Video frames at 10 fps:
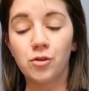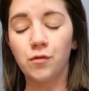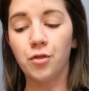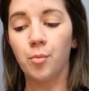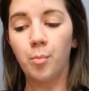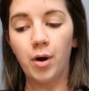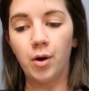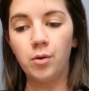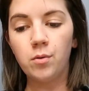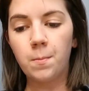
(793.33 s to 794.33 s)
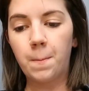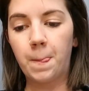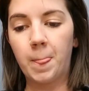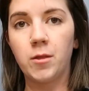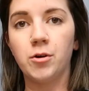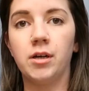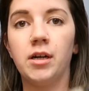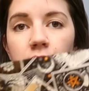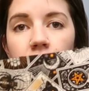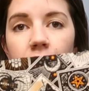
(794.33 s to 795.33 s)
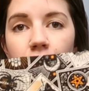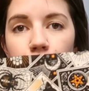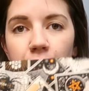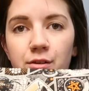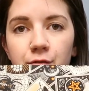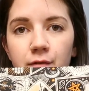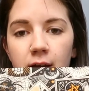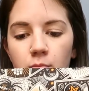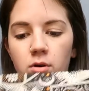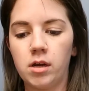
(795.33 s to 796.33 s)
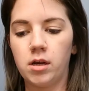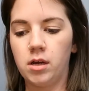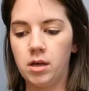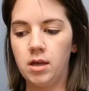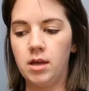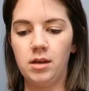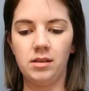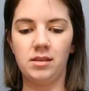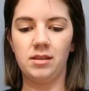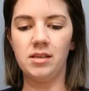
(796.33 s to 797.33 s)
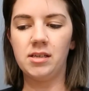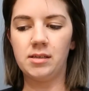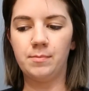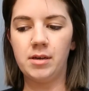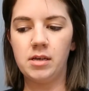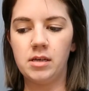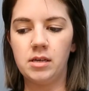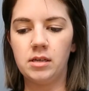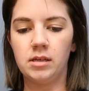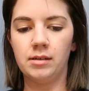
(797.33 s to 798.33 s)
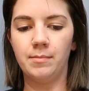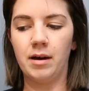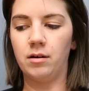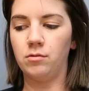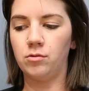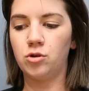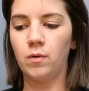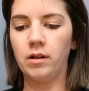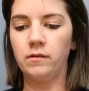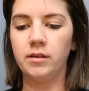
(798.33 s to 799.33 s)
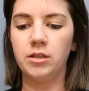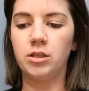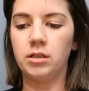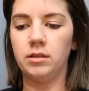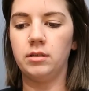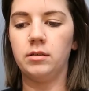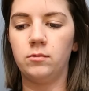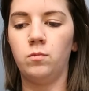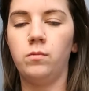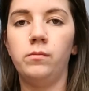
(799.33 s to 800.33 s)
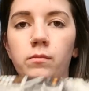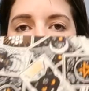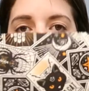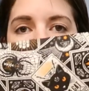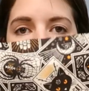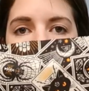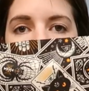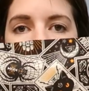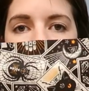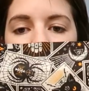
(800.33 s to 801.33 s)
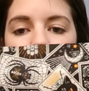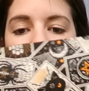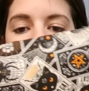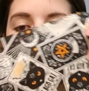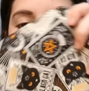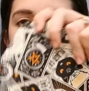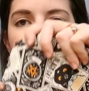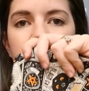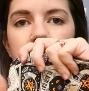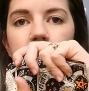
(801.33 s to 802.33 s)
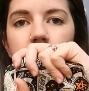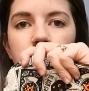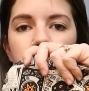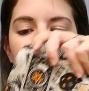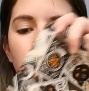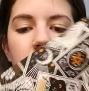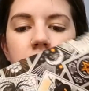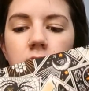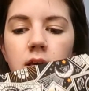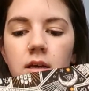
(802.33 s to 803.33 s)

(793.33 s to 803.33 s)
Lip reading: So for the bow, you're gonna cut out a piece of fabric. This piece is about 12 inches long by 6 inches wide.